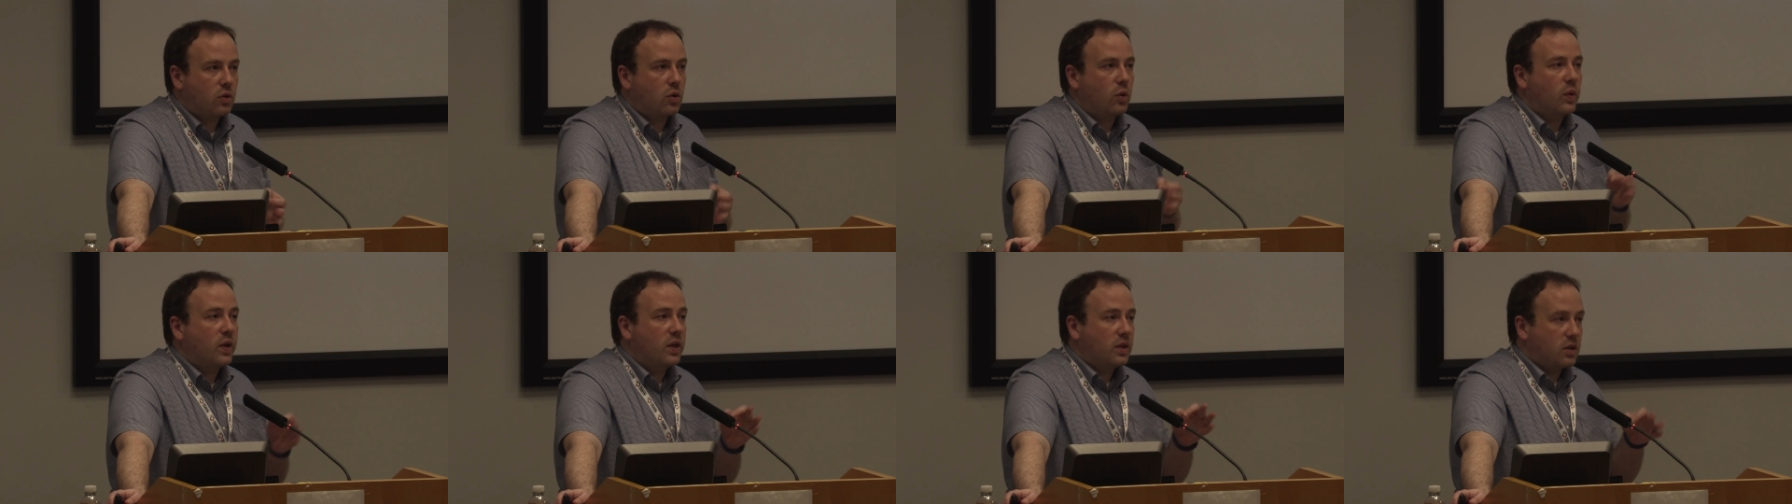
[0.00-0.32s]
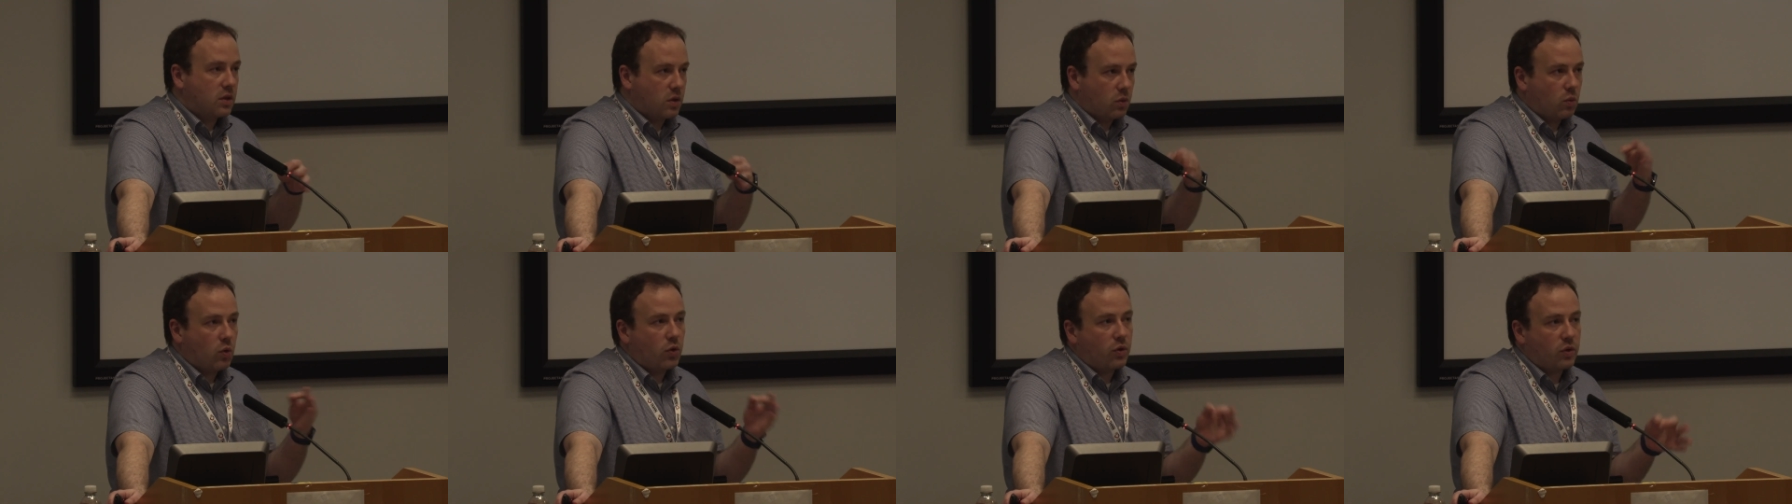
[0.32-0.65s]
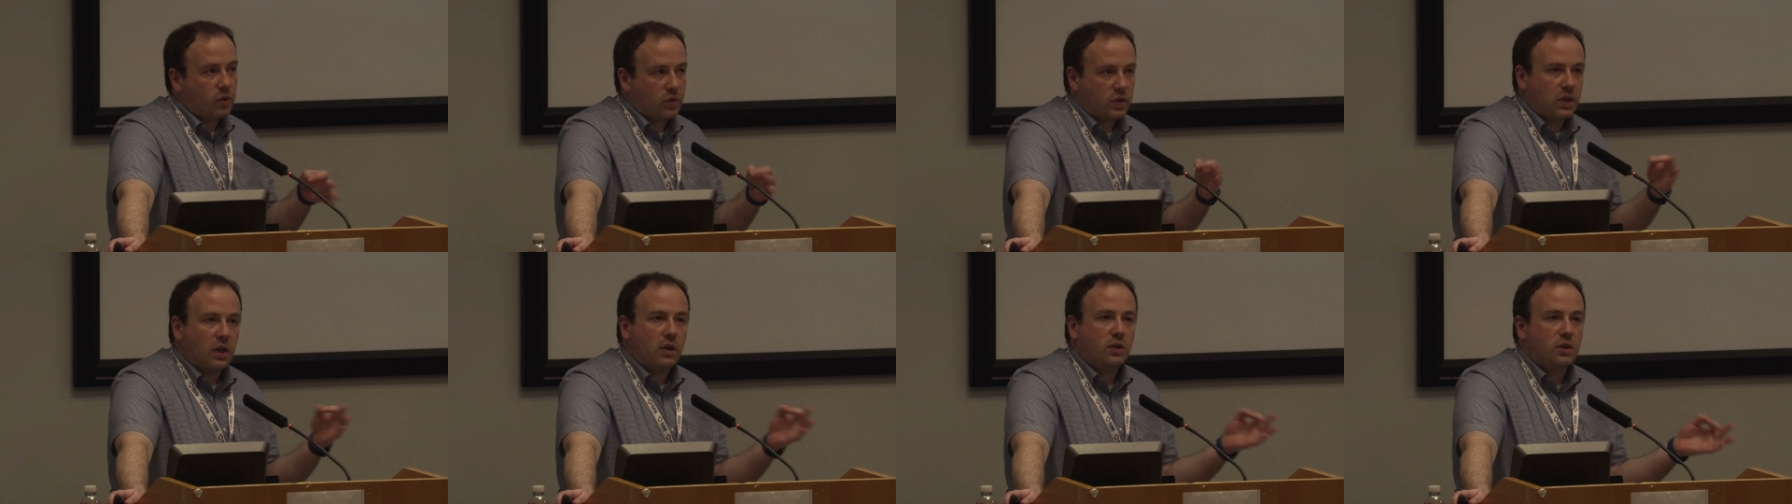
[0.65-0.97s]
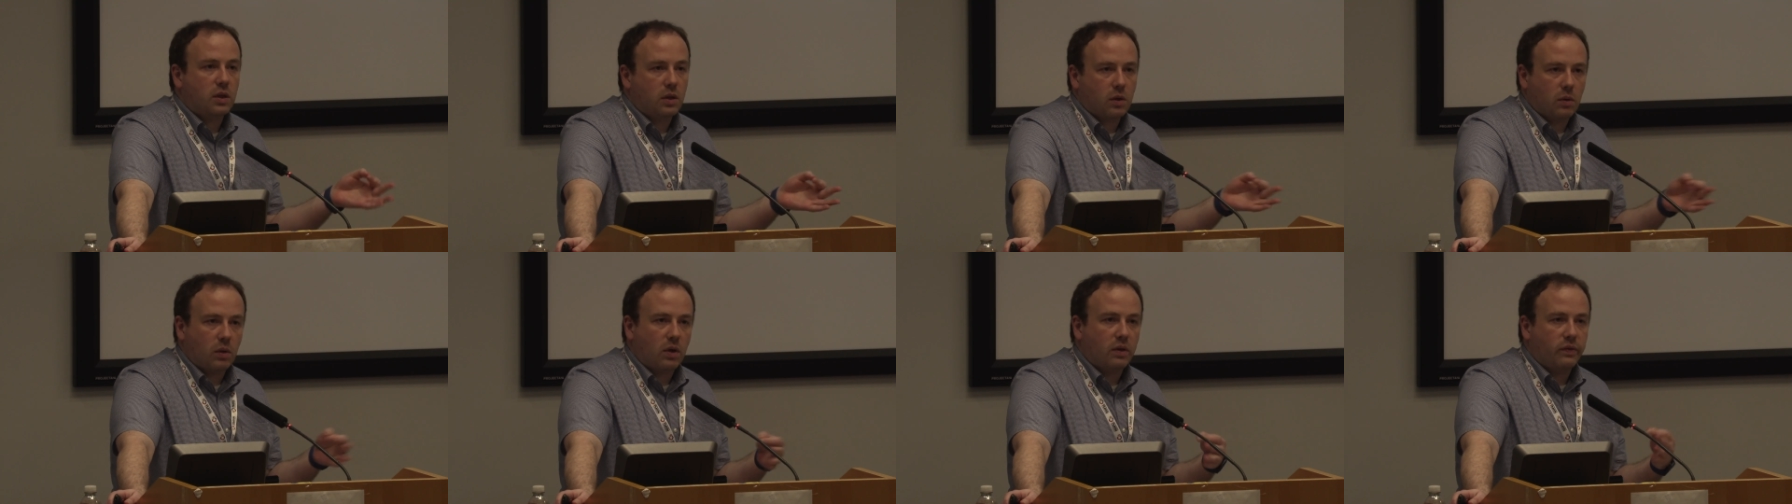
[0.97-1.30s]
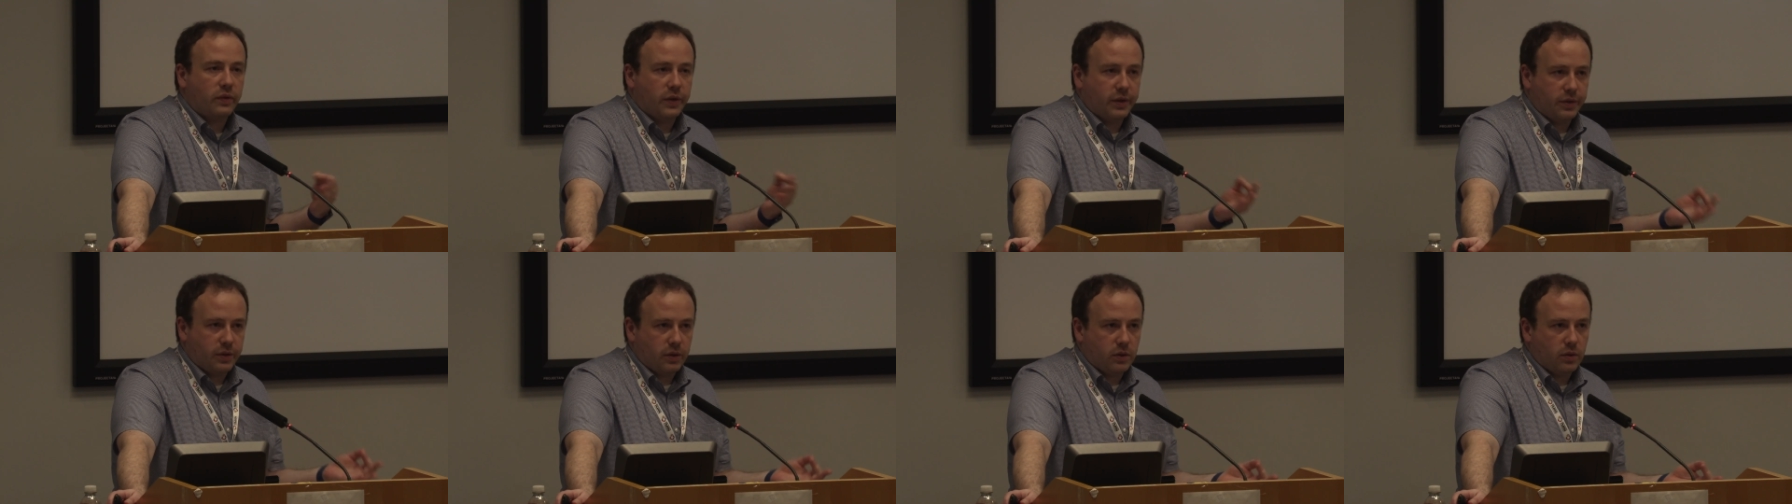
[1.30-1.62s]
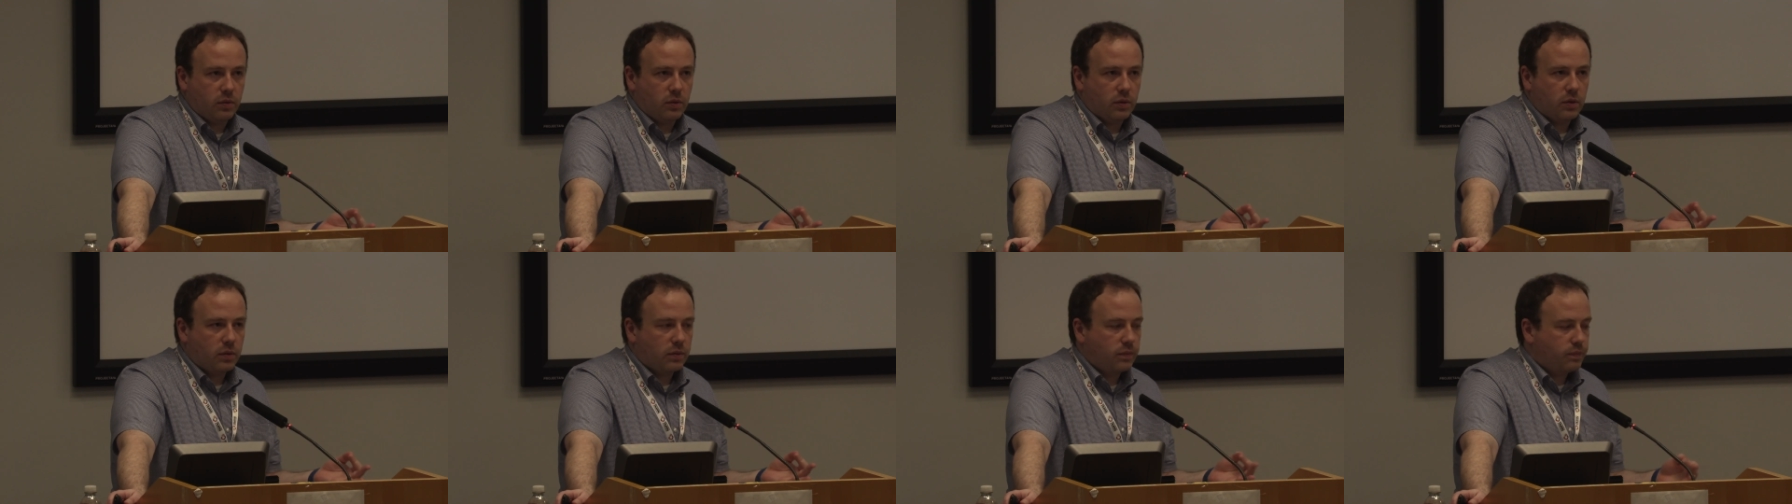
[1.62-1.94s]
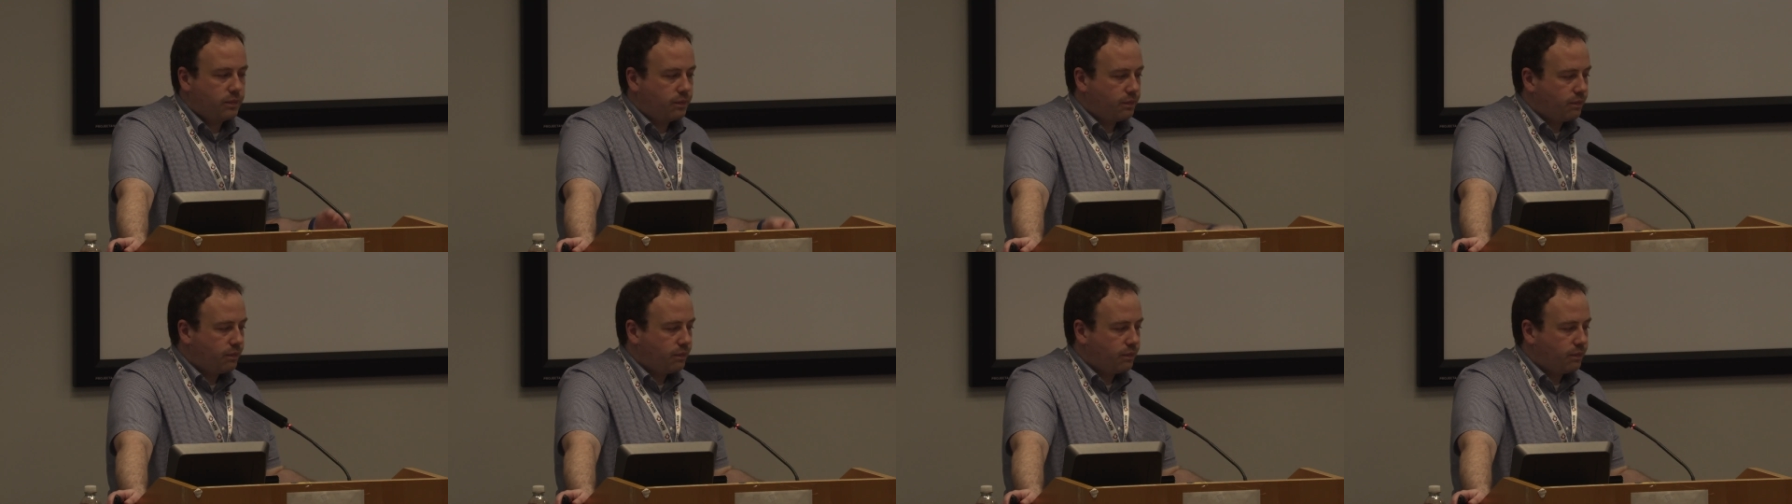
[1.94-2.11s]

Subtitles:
who is the one who's actually qualified to do it.